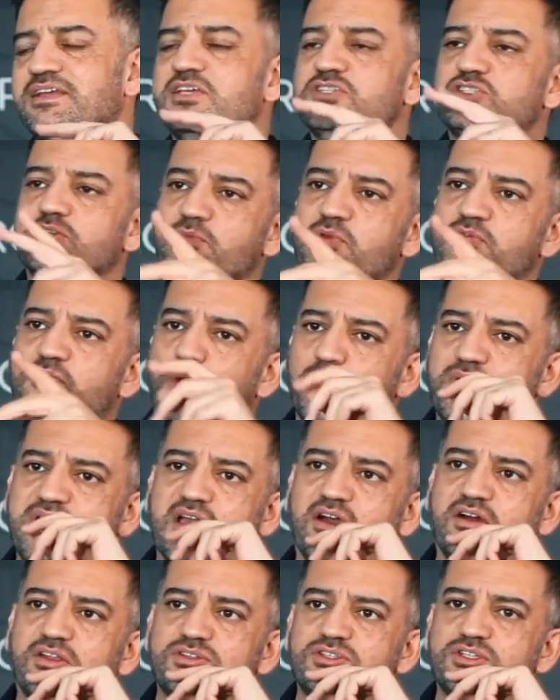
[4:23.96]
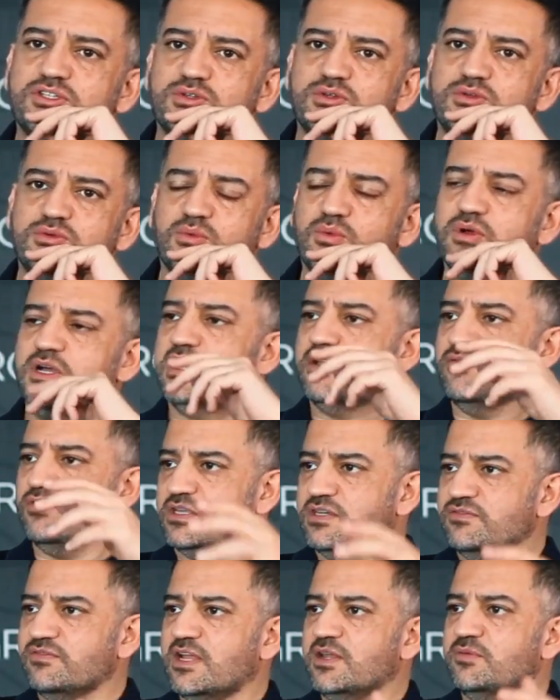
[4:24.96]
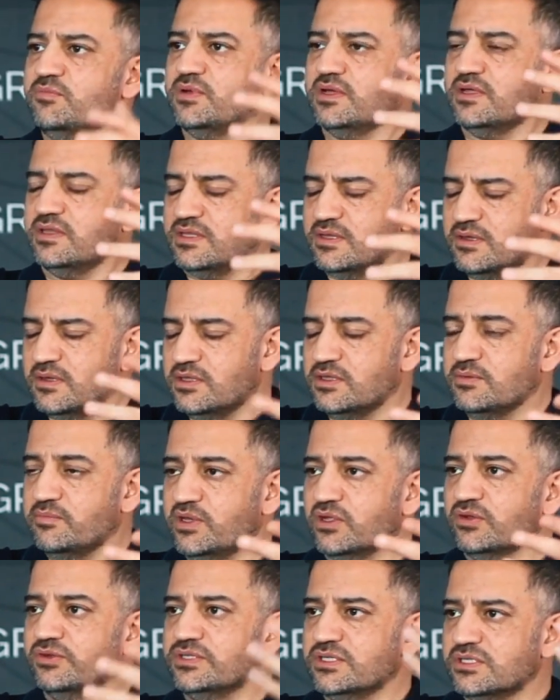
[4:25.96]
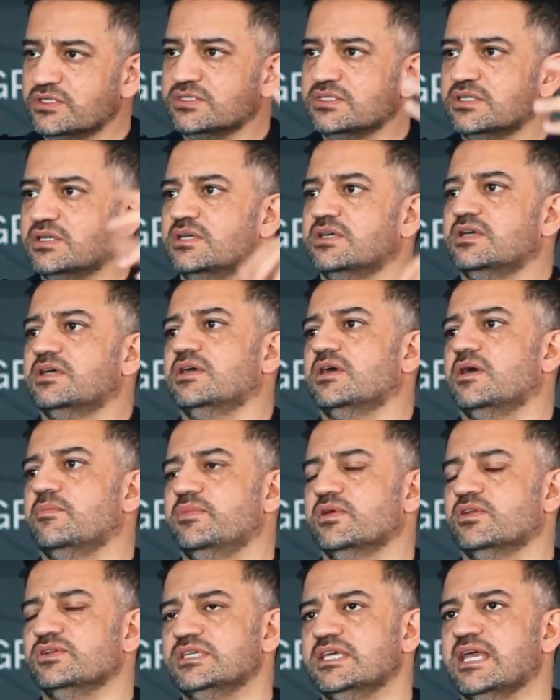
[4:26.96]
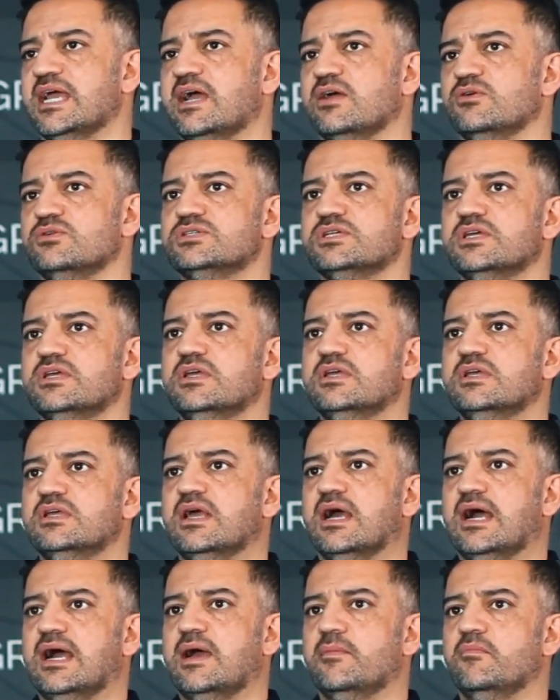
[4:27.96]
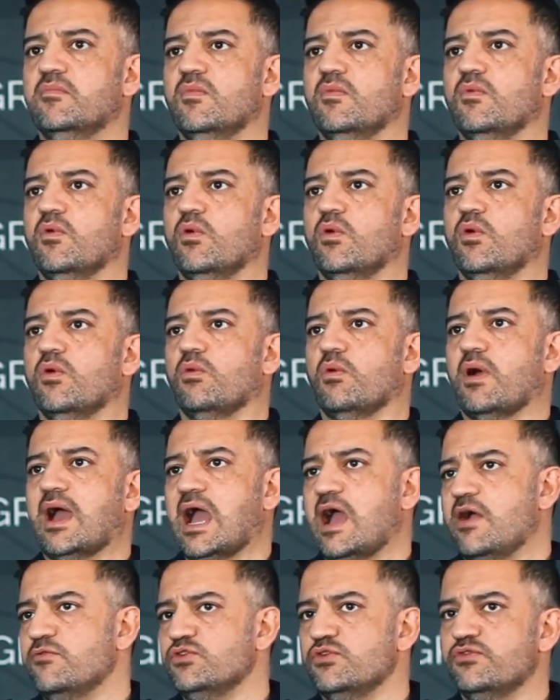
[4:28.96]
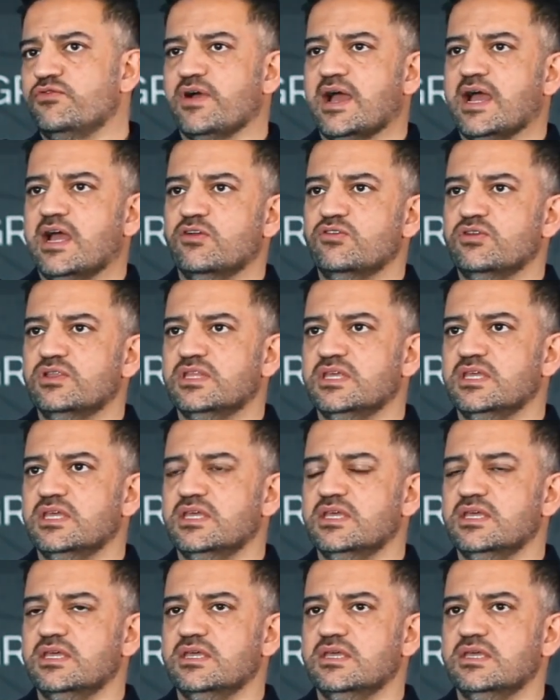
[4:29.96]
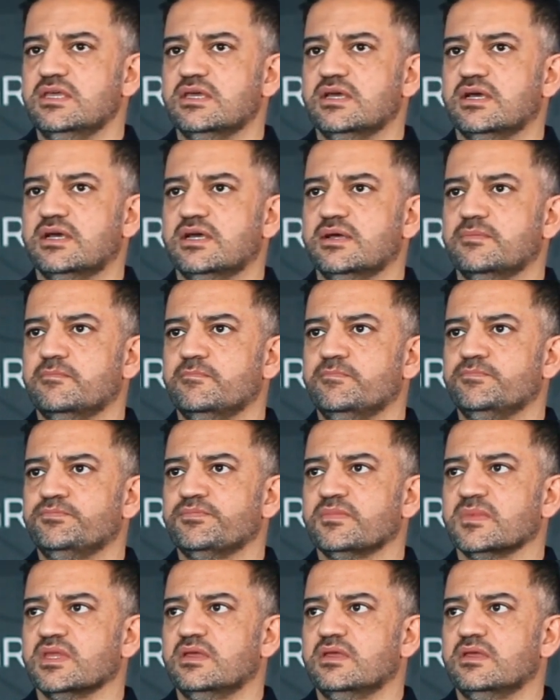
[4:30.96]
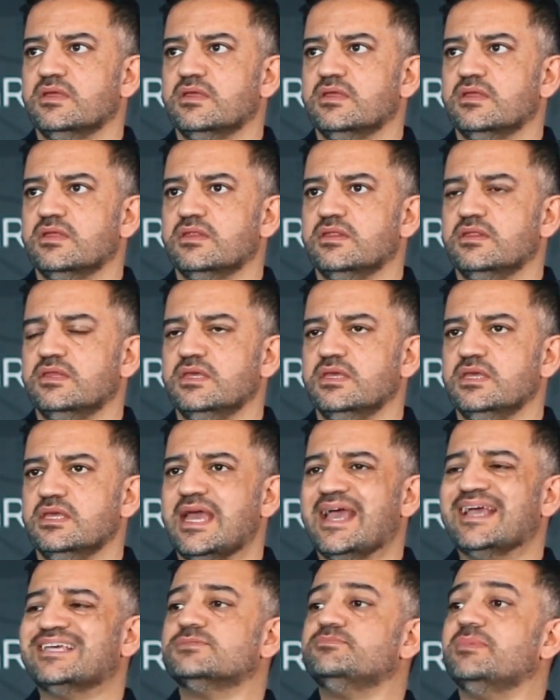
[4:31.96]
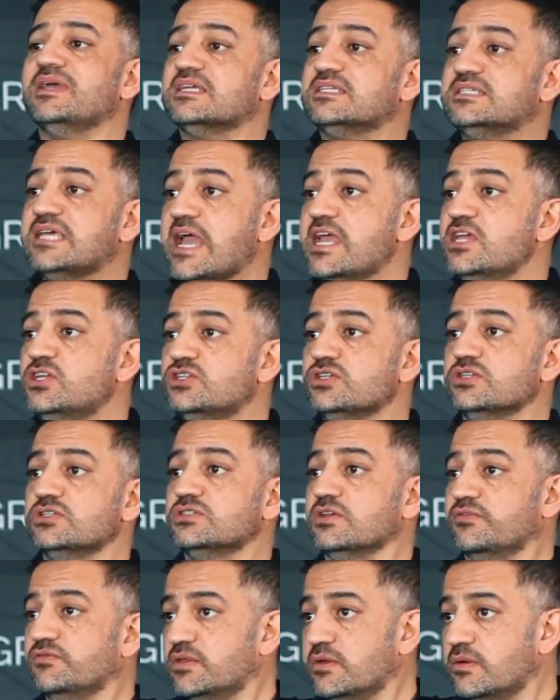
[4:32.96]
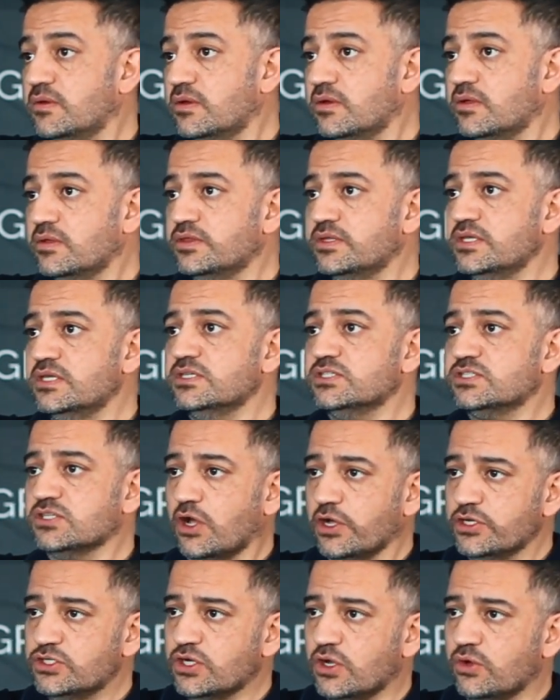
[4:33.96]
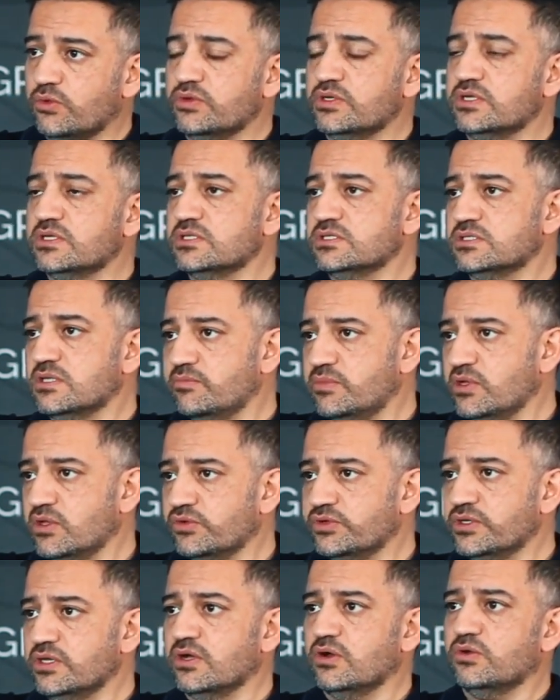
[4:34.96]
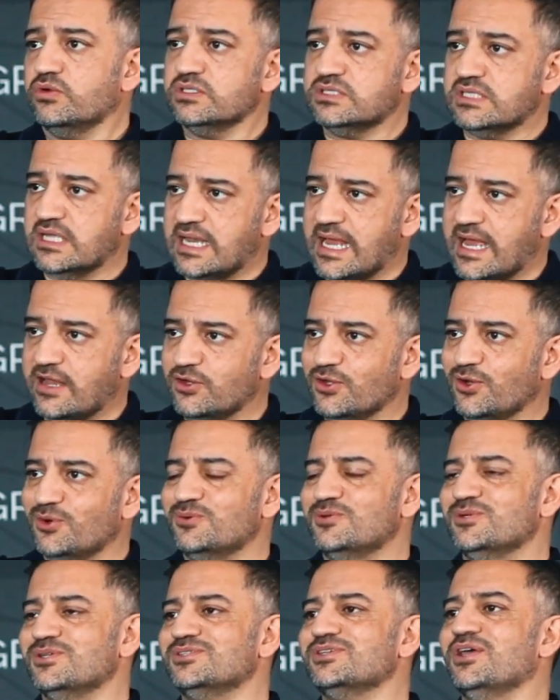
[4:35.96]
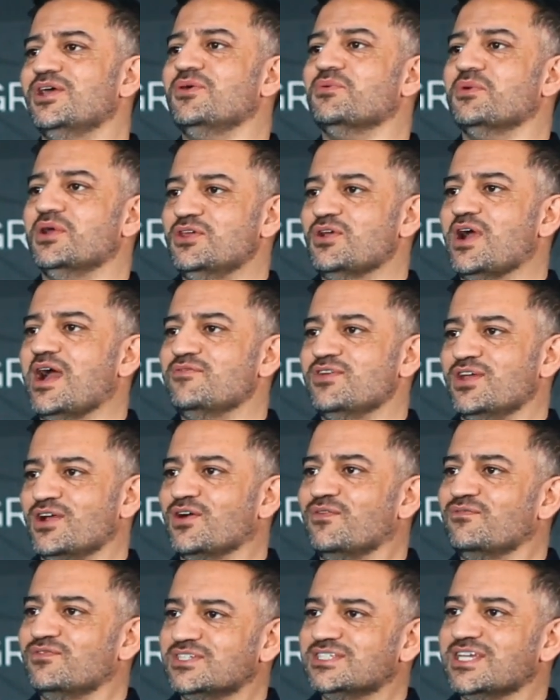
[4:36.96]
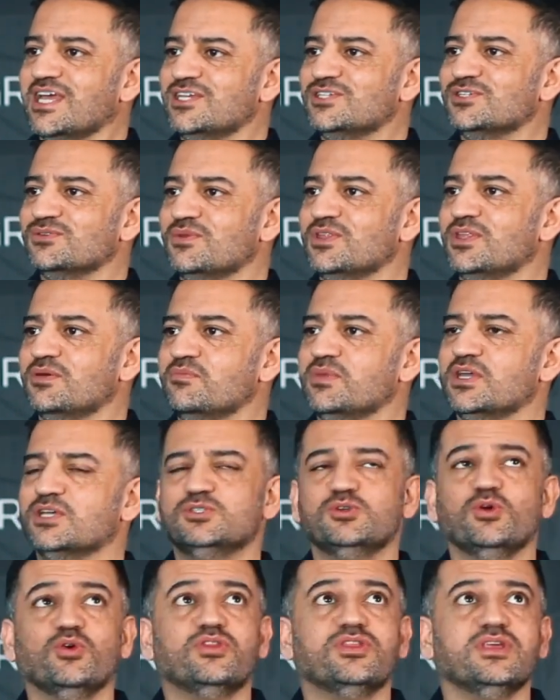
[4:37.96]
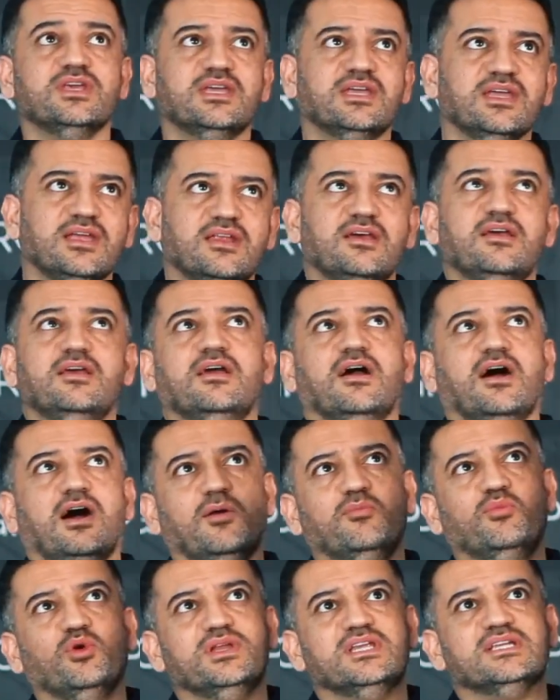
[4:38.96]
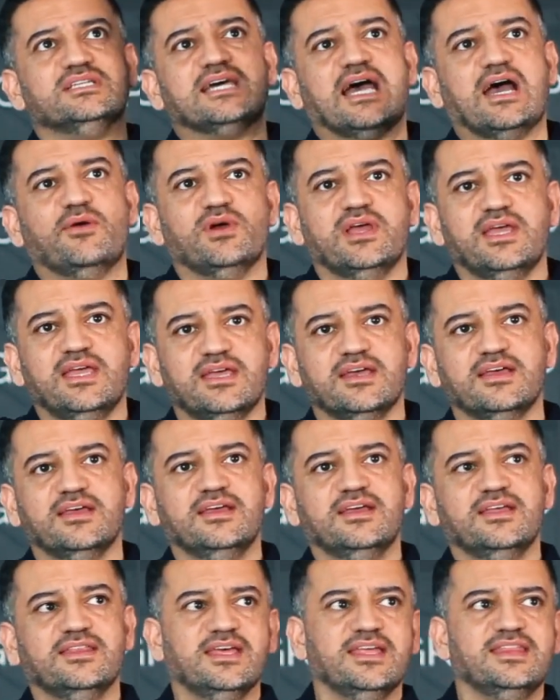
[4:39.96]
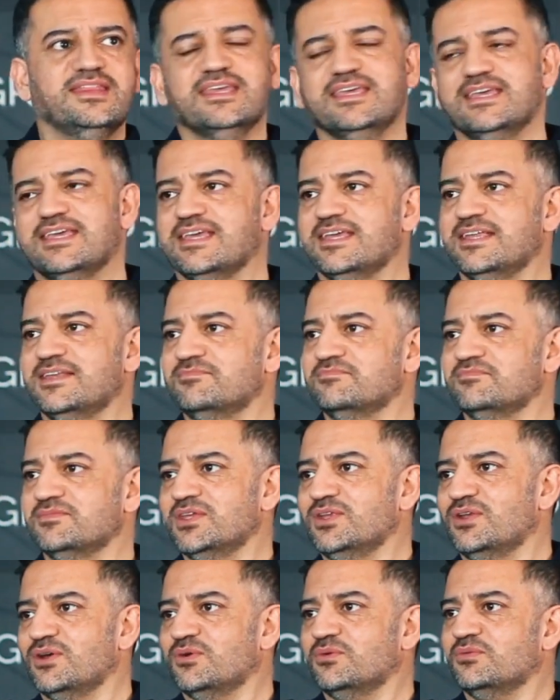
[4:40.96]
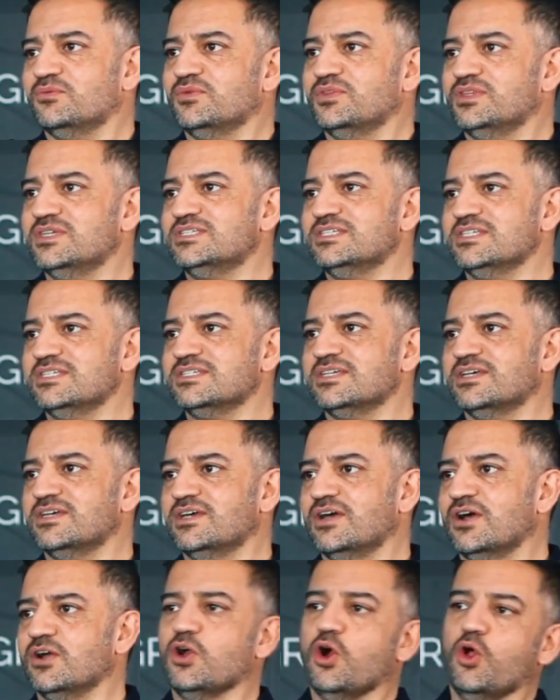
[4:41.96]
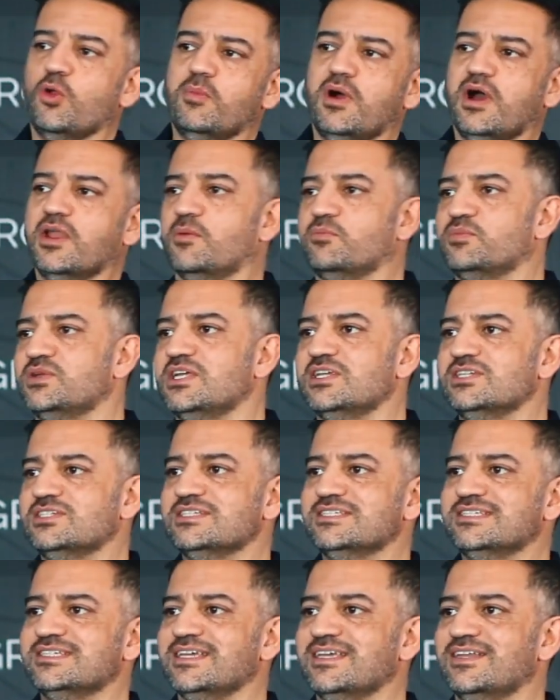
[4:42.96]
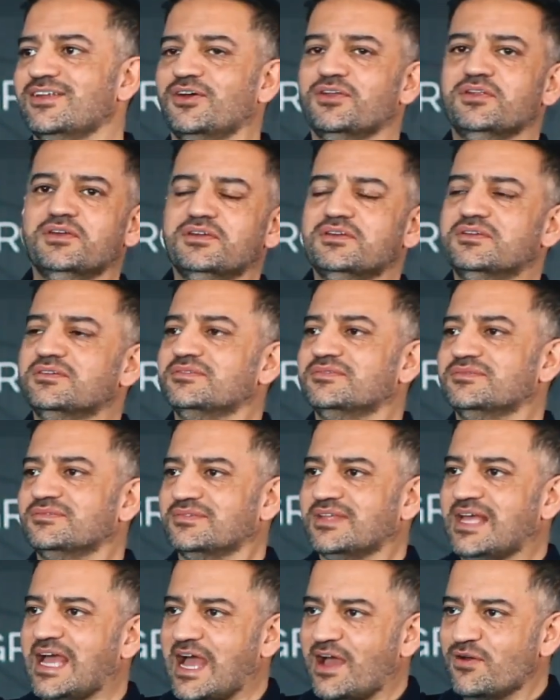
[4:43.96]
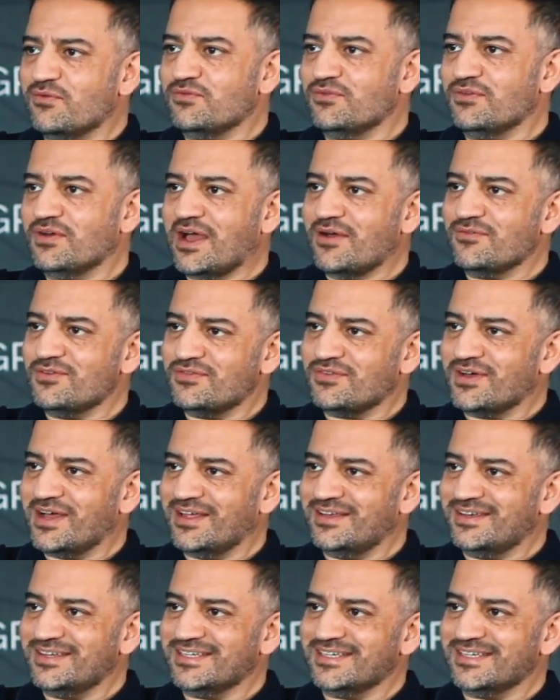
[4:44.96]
So before we get on to working with the developer, the builders and building out, how have you found the expectations of the site owners, the building owners, the landowners, when you're having conversations with them? Because you're thinking, I'm putting a tower here. They're thinking, you know, this is a gold mine I'm potentially sitting on. Have you found